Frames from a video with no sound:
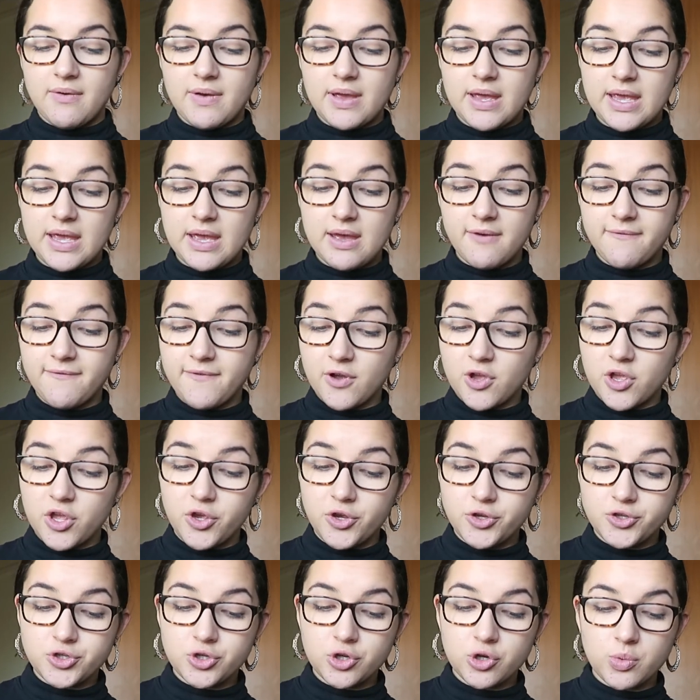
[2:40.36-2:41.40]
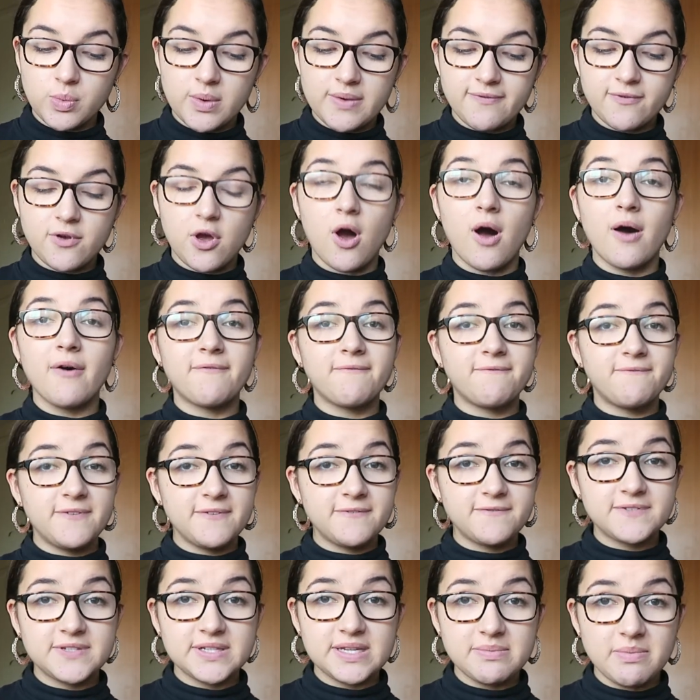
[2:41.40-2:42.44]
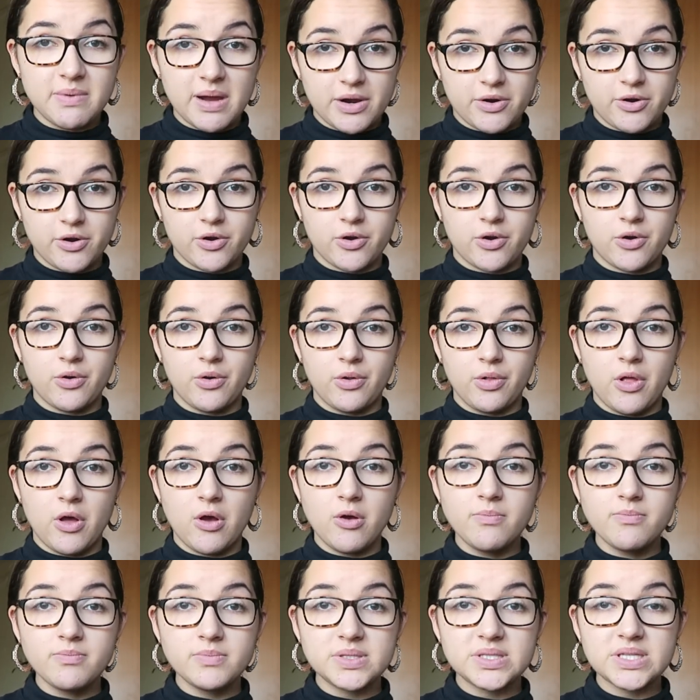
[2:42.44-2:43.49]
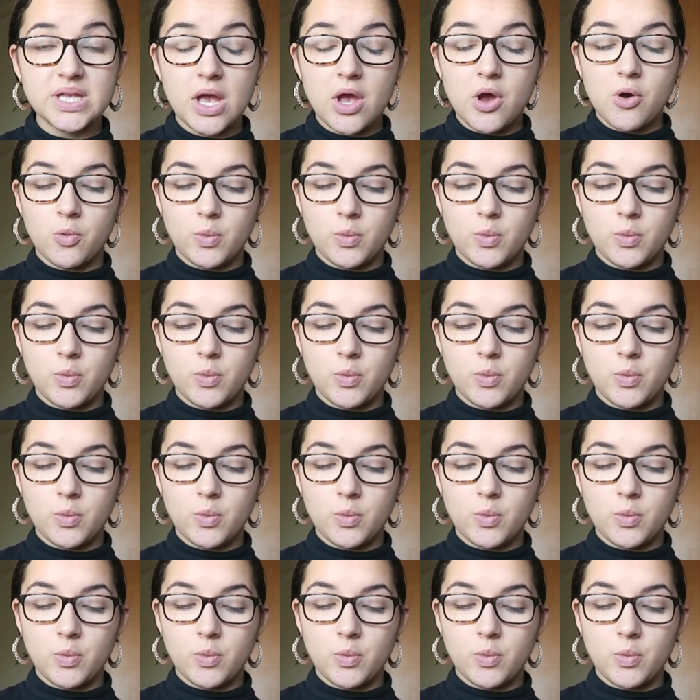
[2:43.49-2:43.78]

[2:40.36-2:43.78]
Here for Q2, we've got 50 microcoulombs,